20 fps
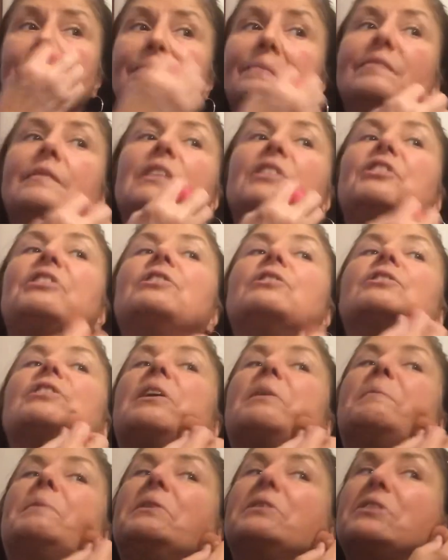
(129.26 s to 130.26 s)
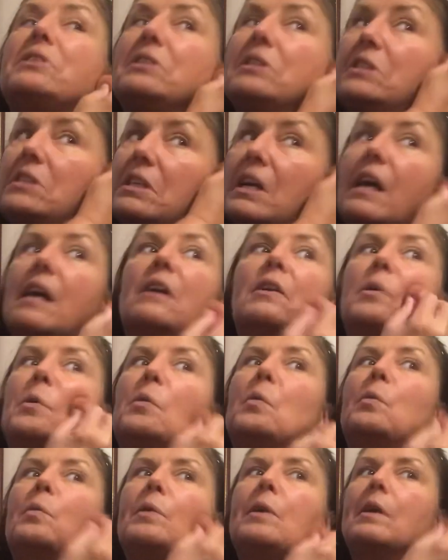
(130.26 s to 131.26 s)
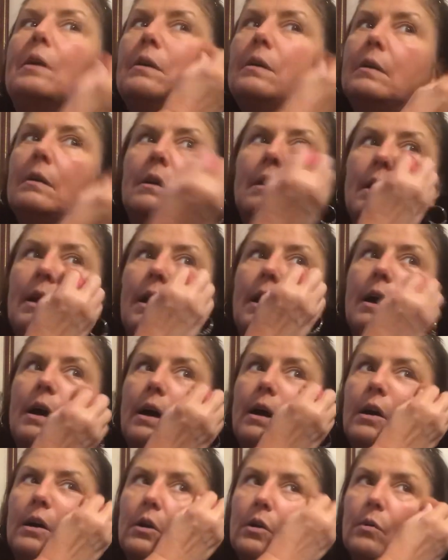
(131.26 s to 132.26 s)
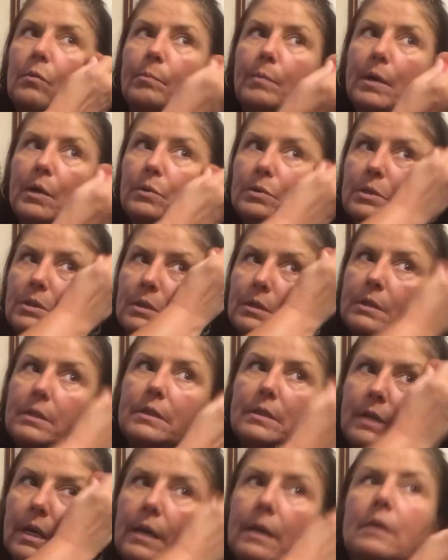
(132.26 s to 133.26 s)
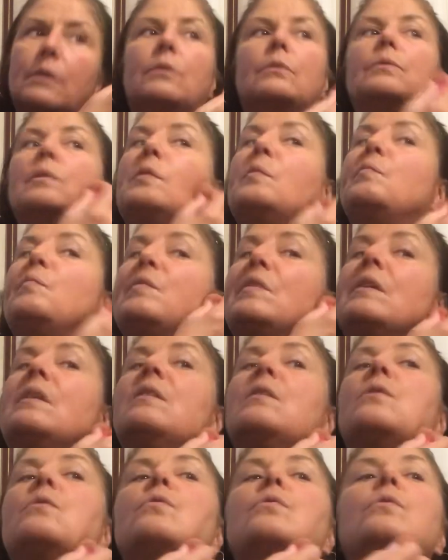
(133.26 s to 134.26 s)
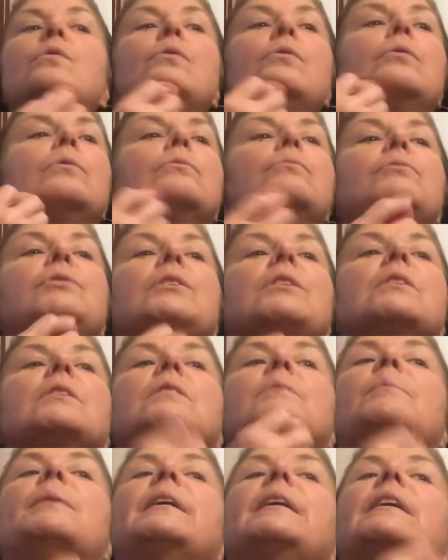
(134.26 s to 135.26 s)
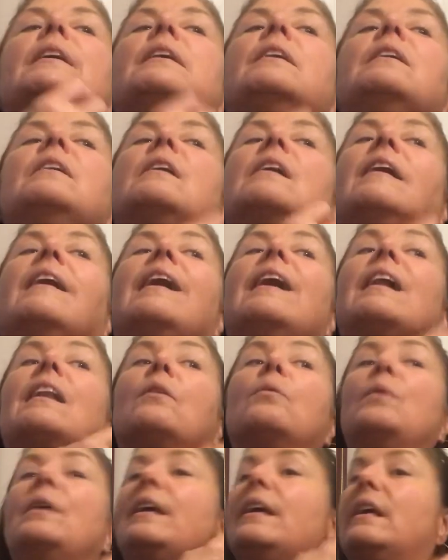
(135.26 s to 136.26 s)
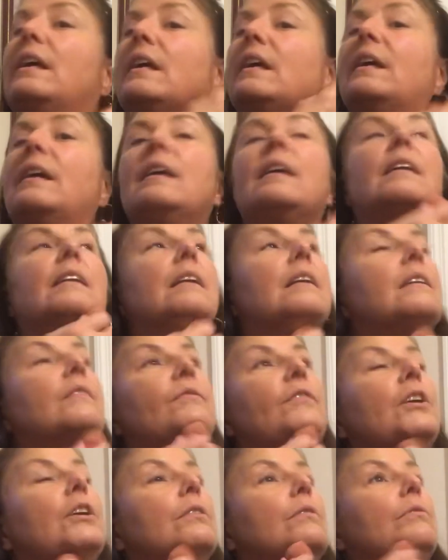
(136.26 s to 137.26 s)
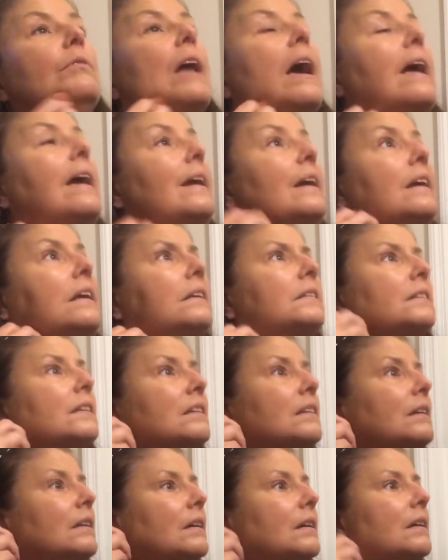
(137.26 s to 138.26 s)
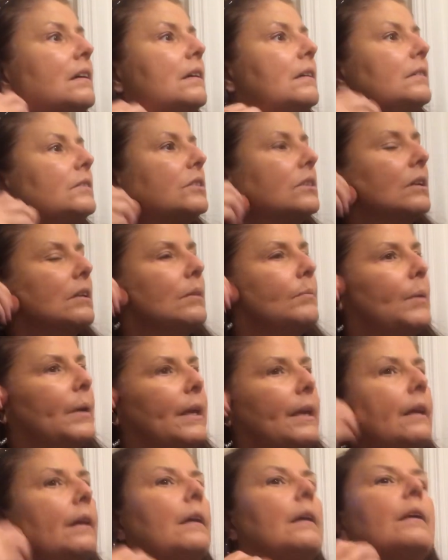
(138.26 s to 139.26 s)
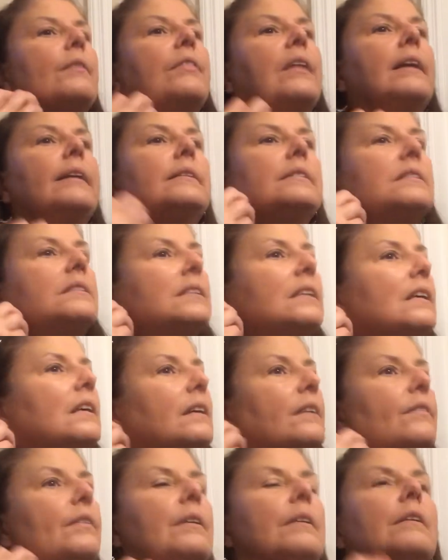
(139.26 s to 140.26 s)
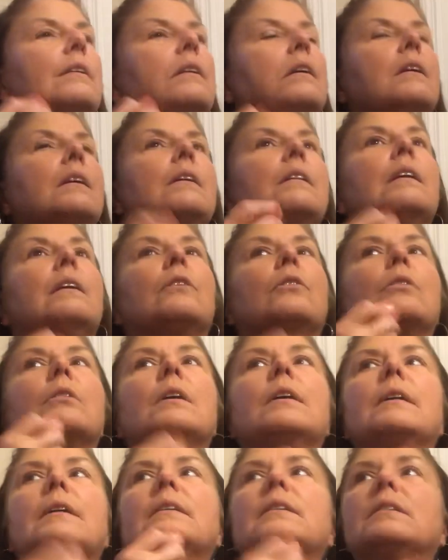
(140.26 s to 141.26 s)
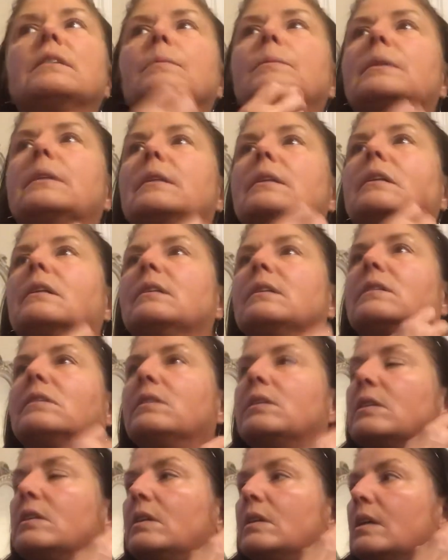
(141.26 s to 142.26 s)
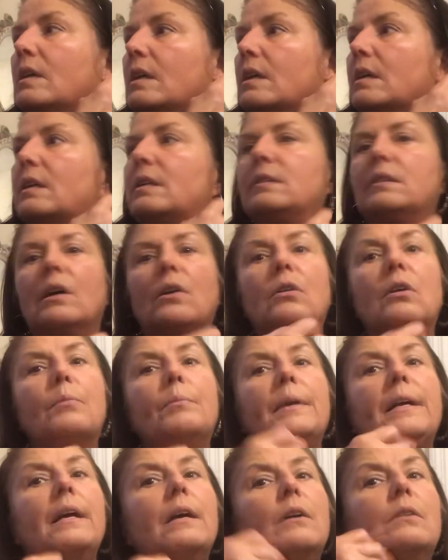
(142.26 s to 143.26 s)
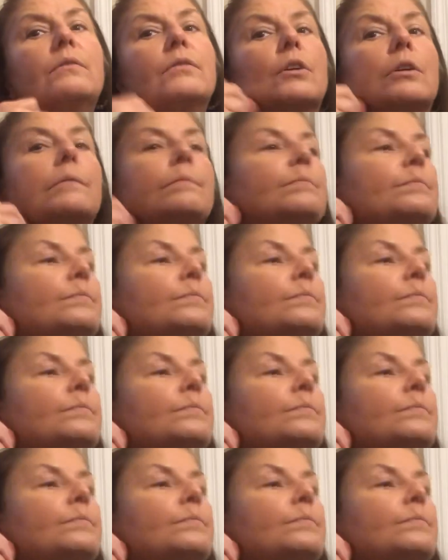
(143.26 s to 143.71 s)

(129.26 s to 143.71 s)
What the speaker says: This year's almost gone. Almost gone. Whew, it's going to be Halloween in a few days. It's going to be Thanksgiving and Christmas. It's all going to be over.